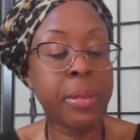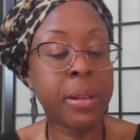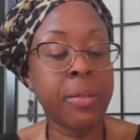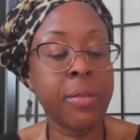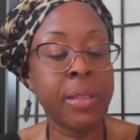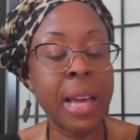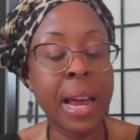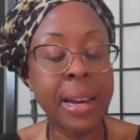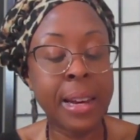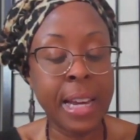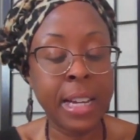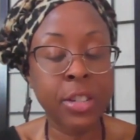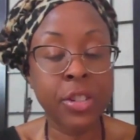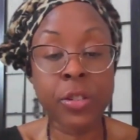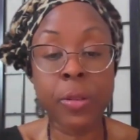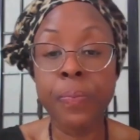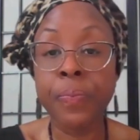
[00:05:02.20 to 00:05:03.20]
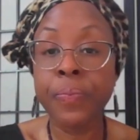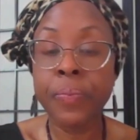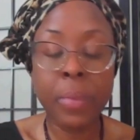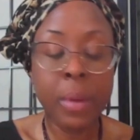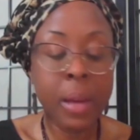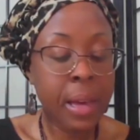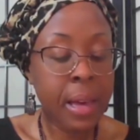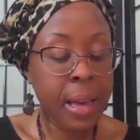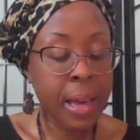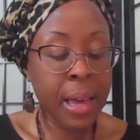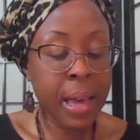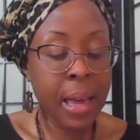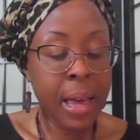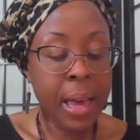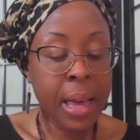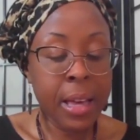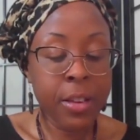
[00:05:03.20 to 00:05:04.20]
of that nature.
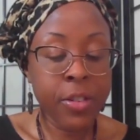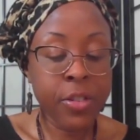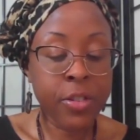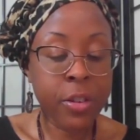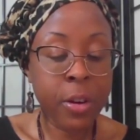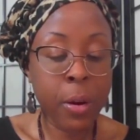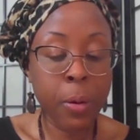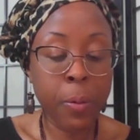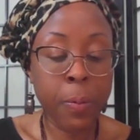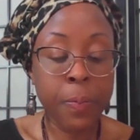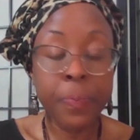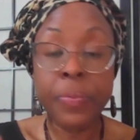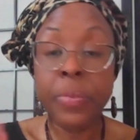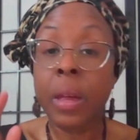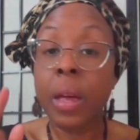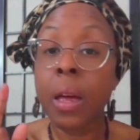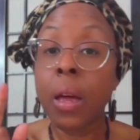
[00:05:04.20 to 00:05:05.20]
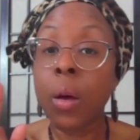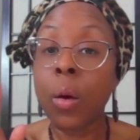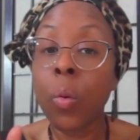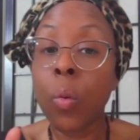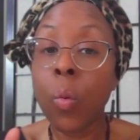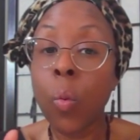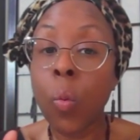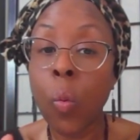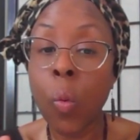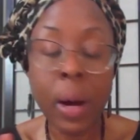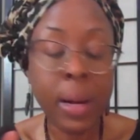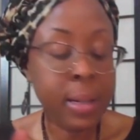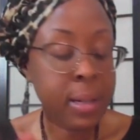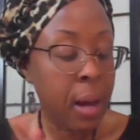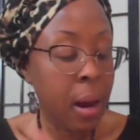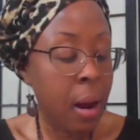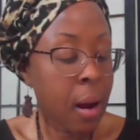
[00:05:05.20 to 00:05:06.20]
So,
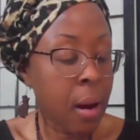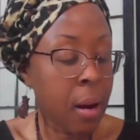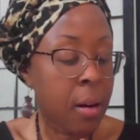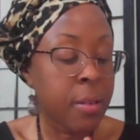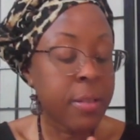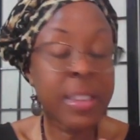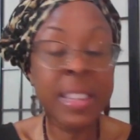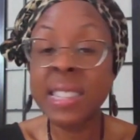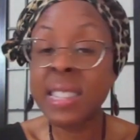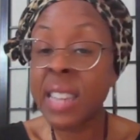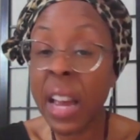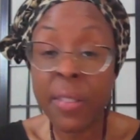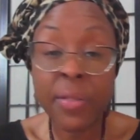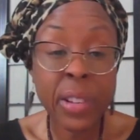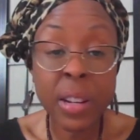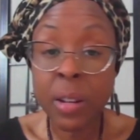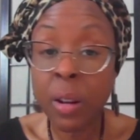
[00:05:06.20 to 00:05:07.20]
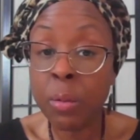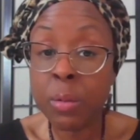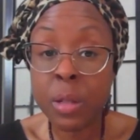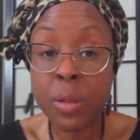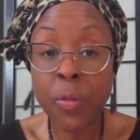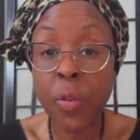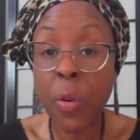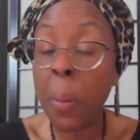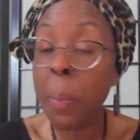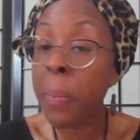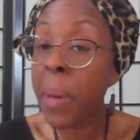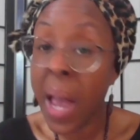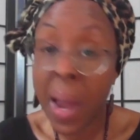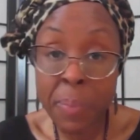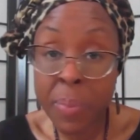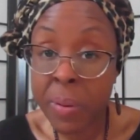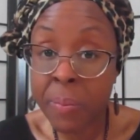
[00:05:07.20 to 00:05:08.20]
what are the safety notes for
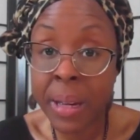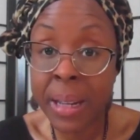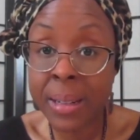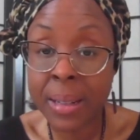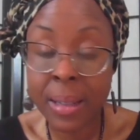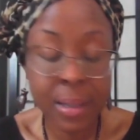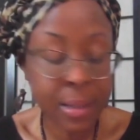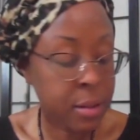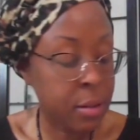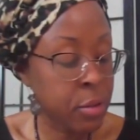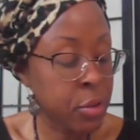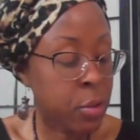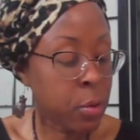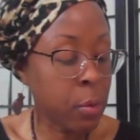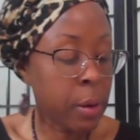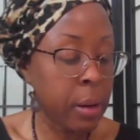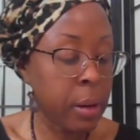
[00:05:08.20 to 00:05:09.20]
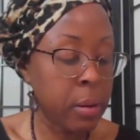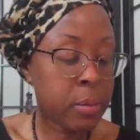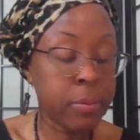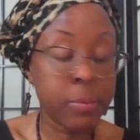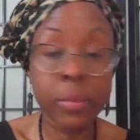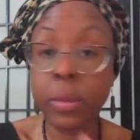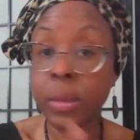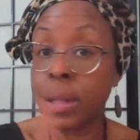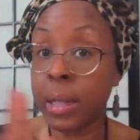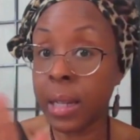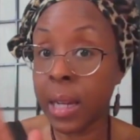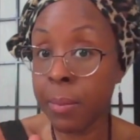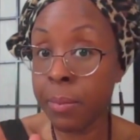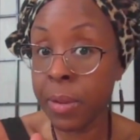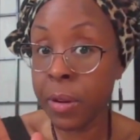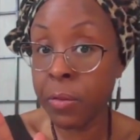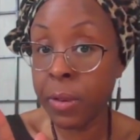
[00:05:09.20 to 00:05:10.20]
peppermint essential oil?
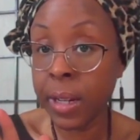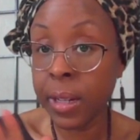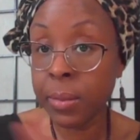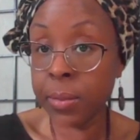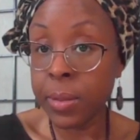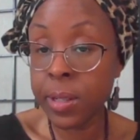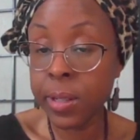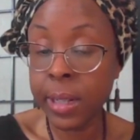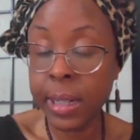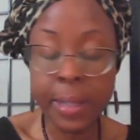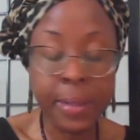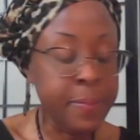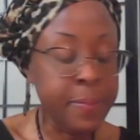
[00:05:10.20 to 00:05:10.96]
Let me read them to you,